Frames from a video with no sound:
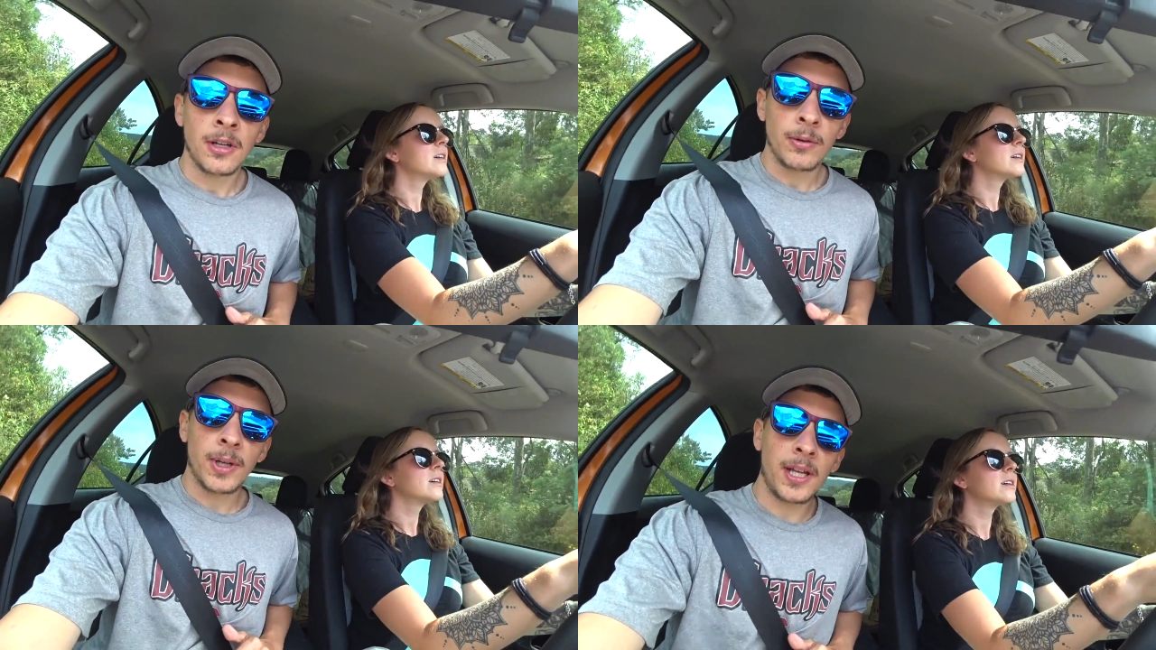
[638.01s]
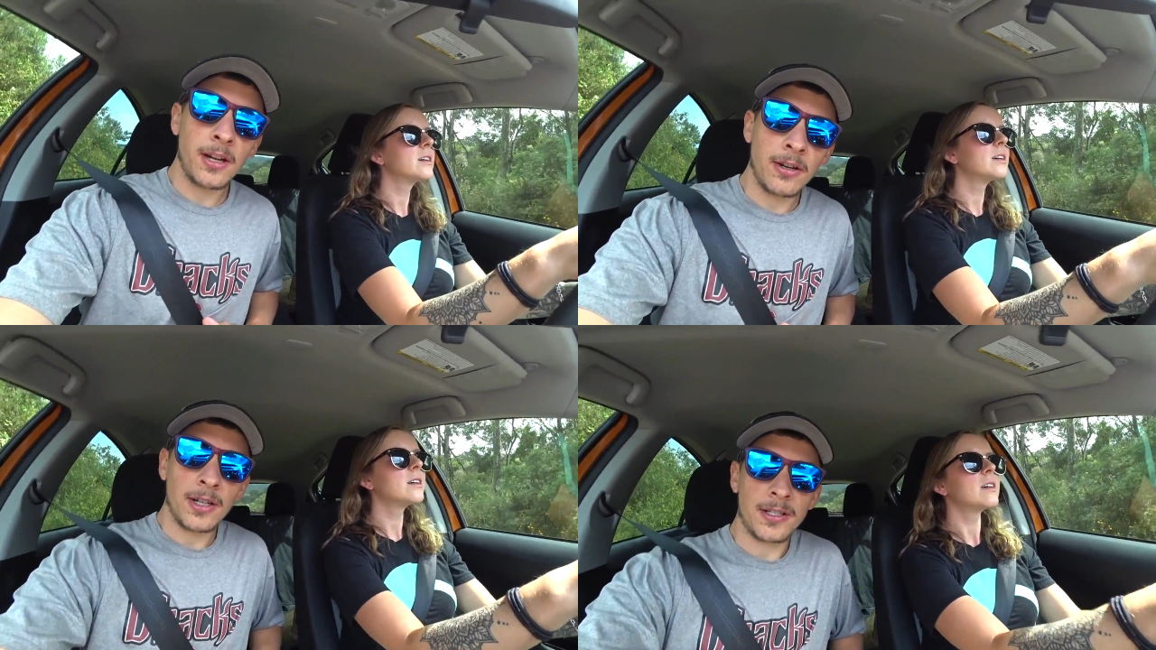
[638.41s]
Speaker 1: We
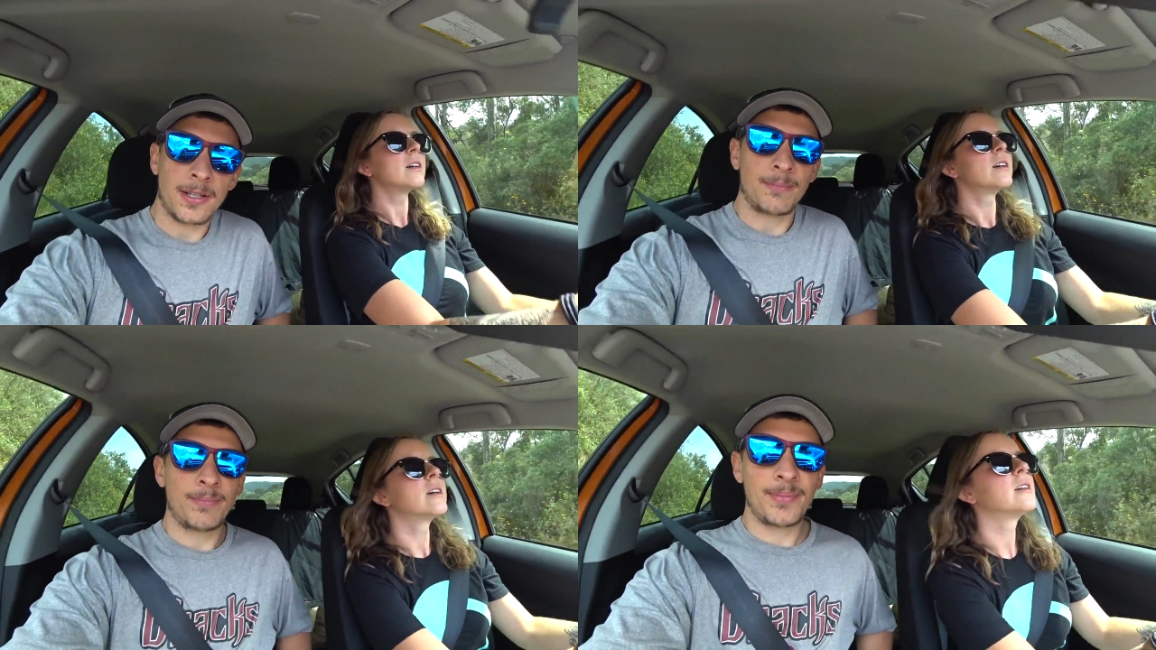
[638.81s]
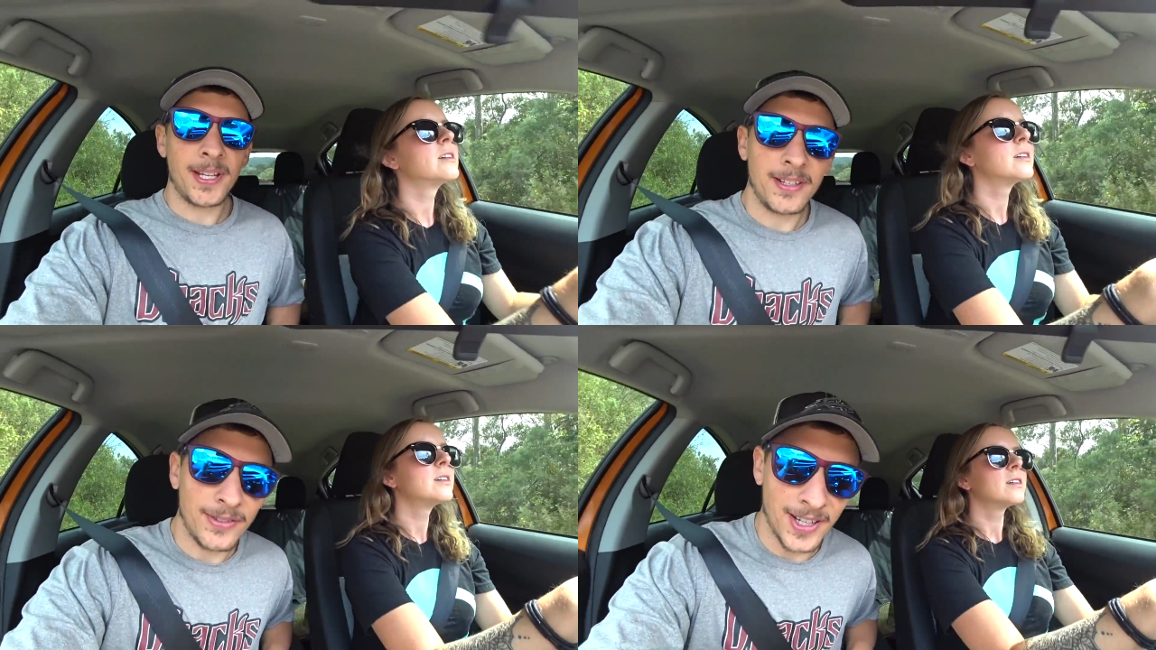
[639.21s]
hear it's a bit
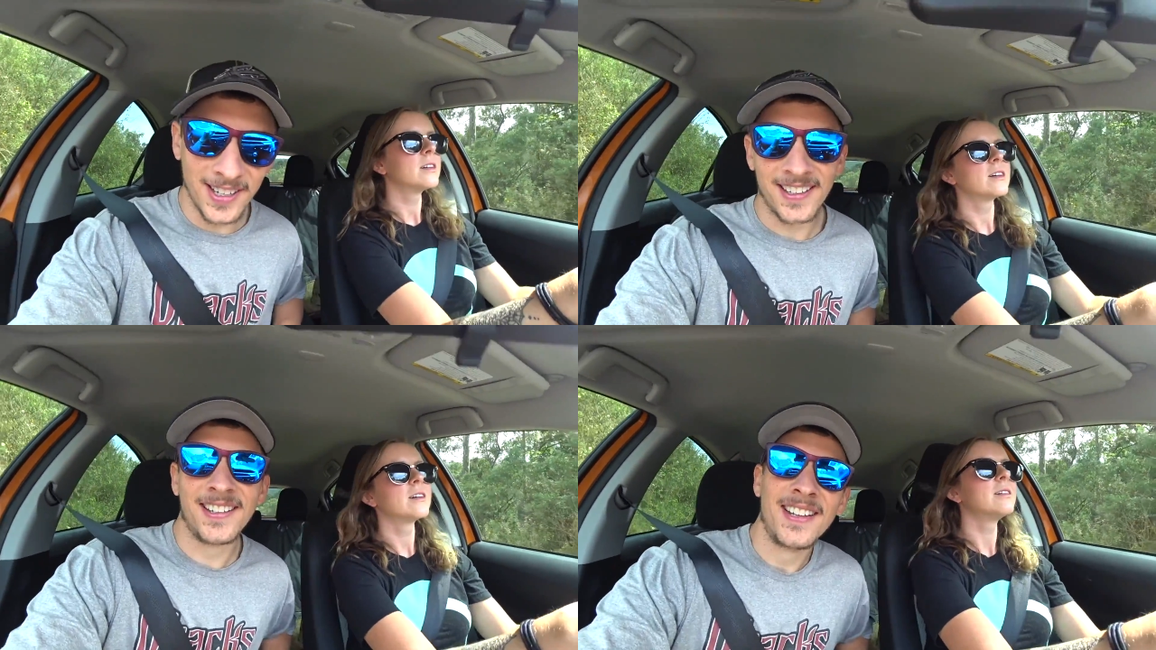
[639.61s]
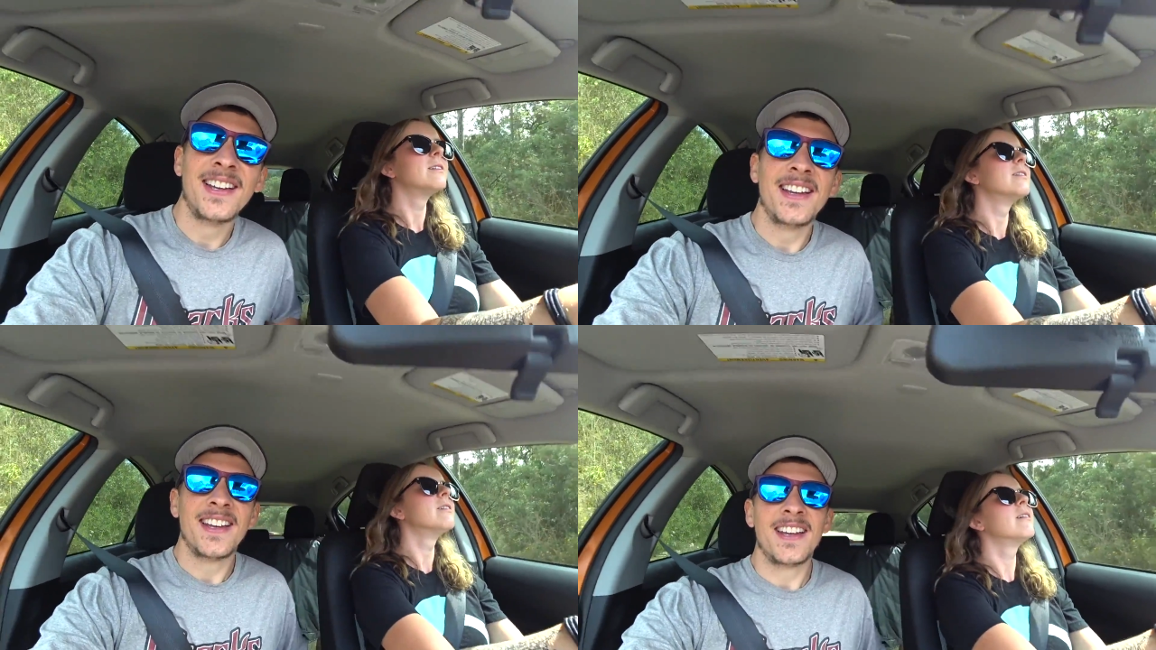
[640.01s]
of,
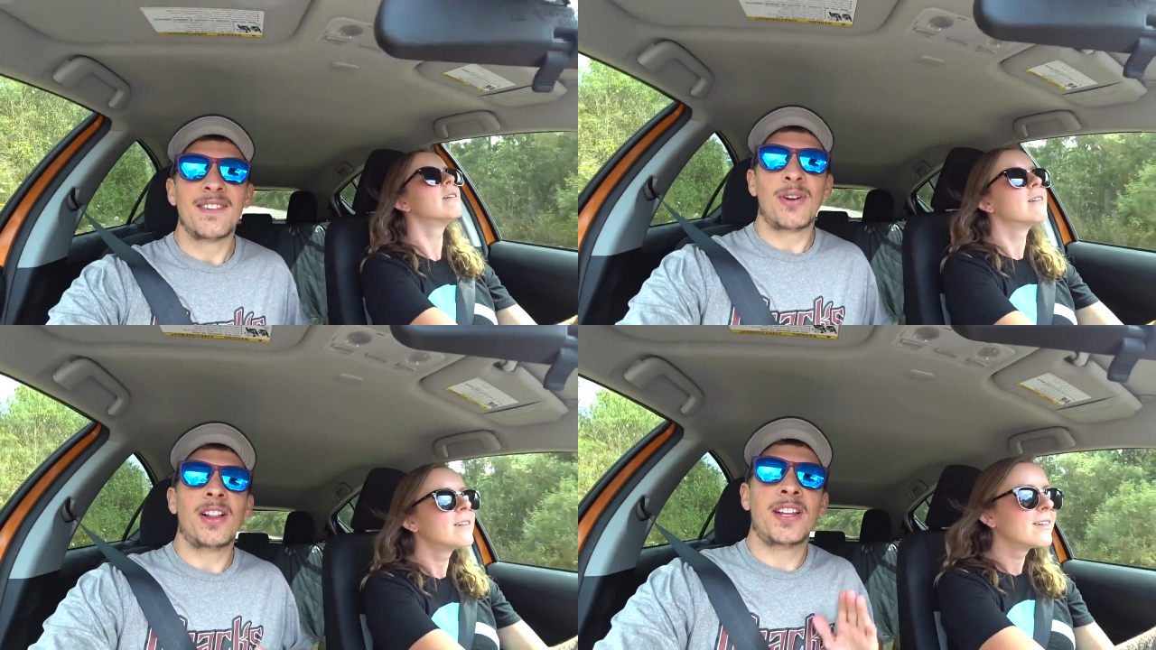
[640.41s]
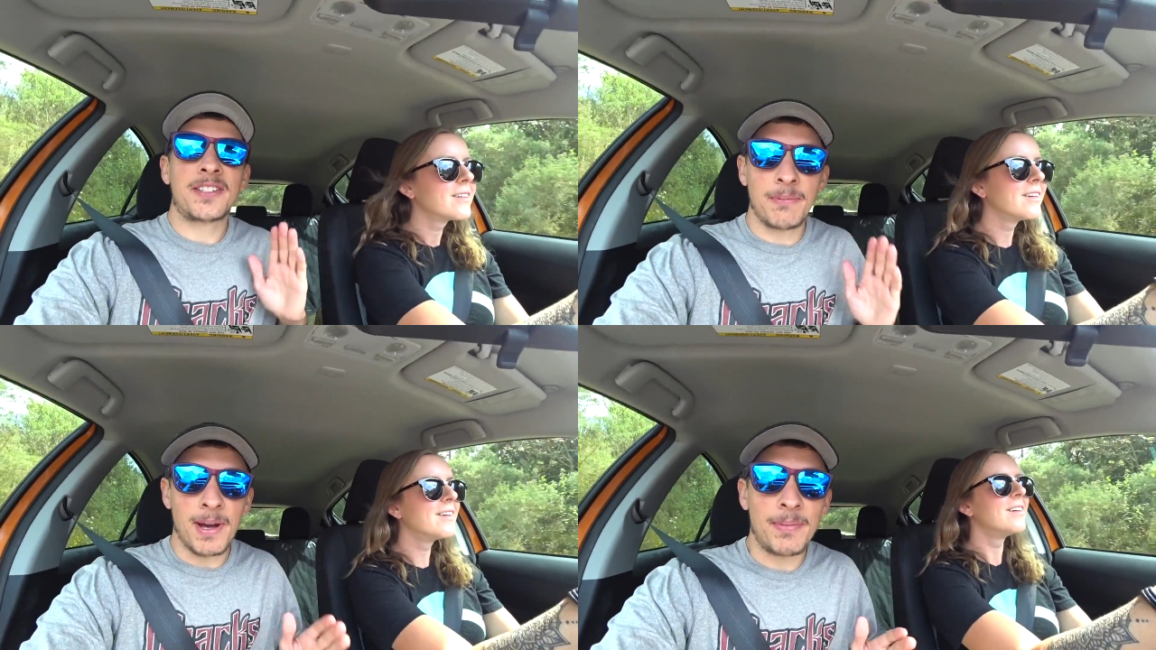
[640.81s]
well it's a
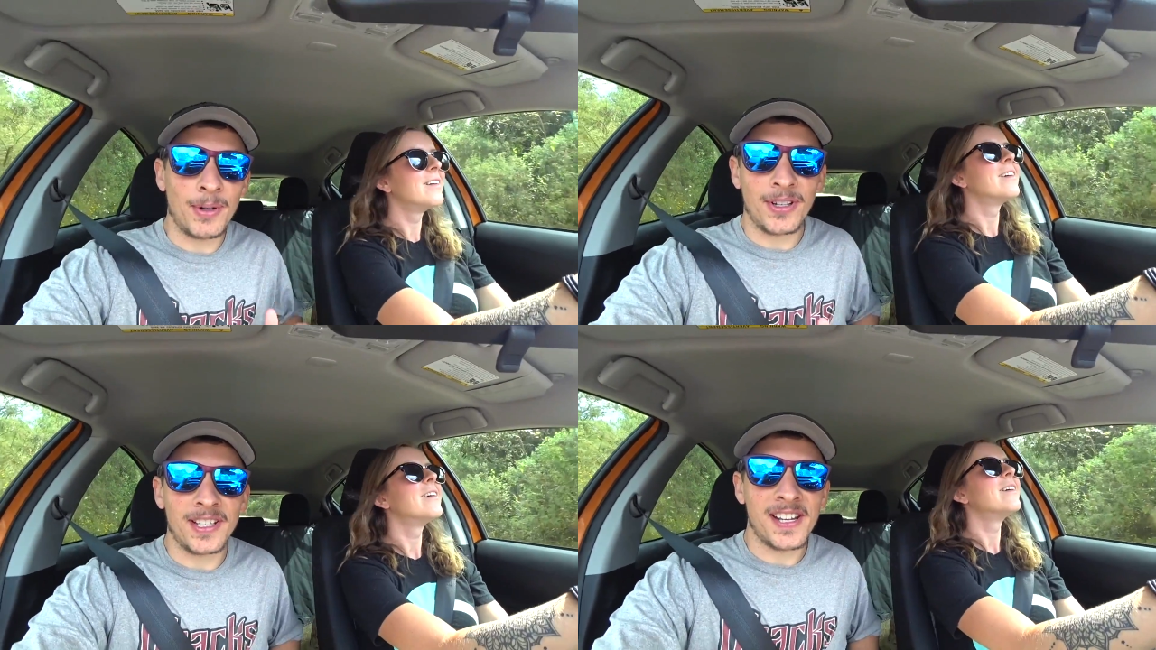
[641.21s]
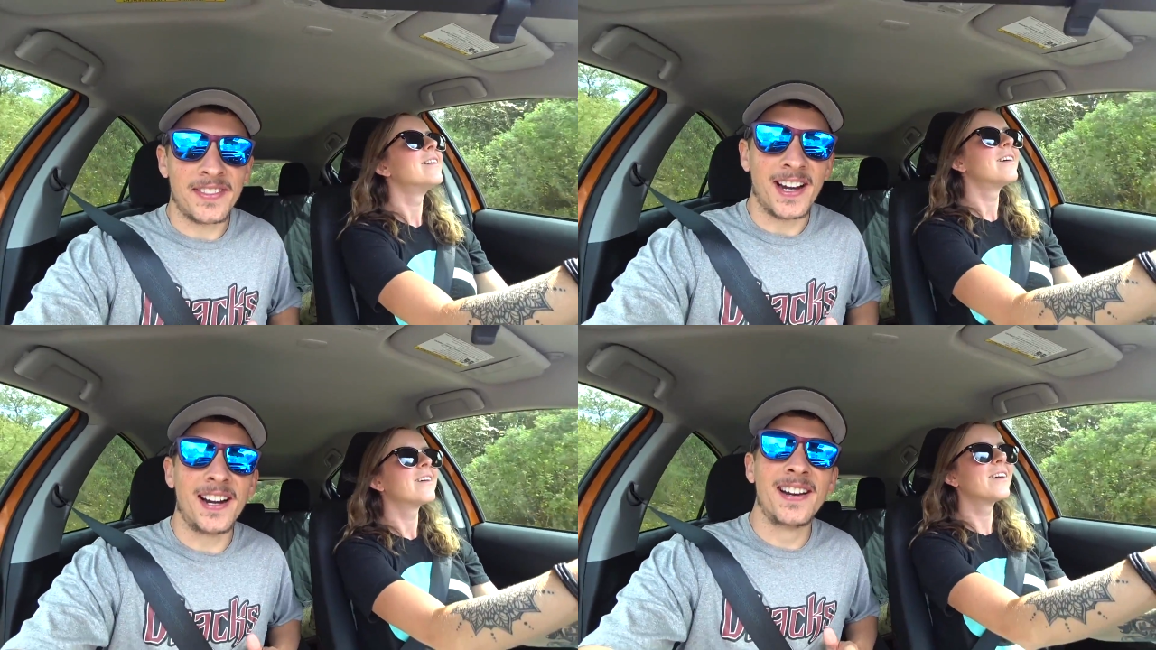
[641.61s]
bumpy road to get
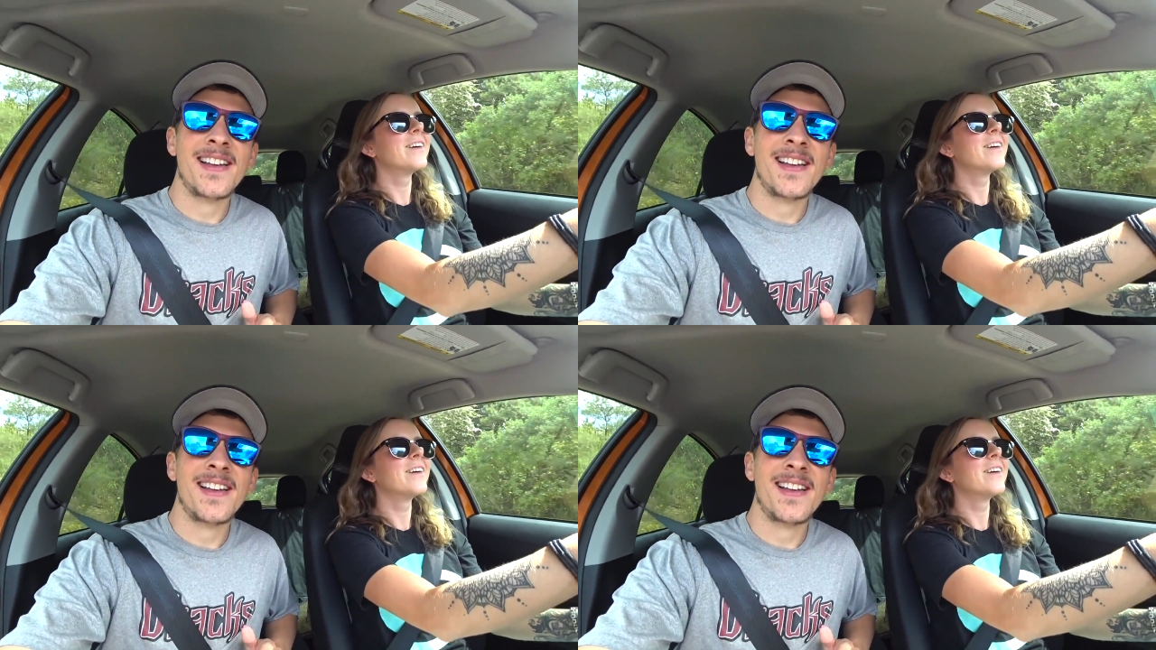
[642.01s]
there,